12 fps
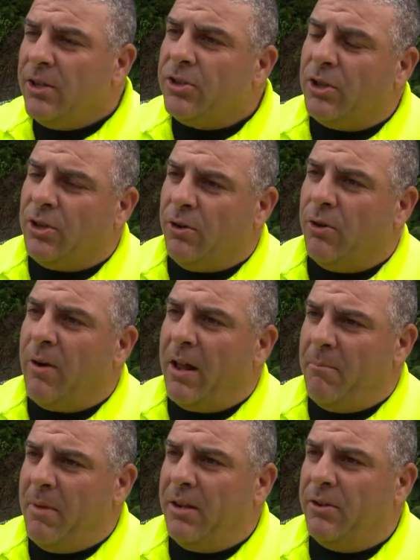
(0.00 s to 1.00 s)
So he turned around
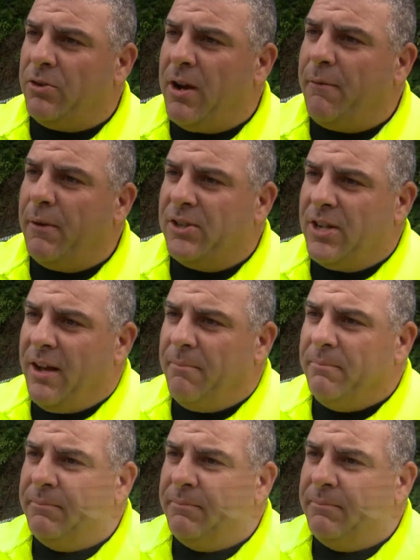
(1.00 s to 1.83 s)
and made the traffic stop.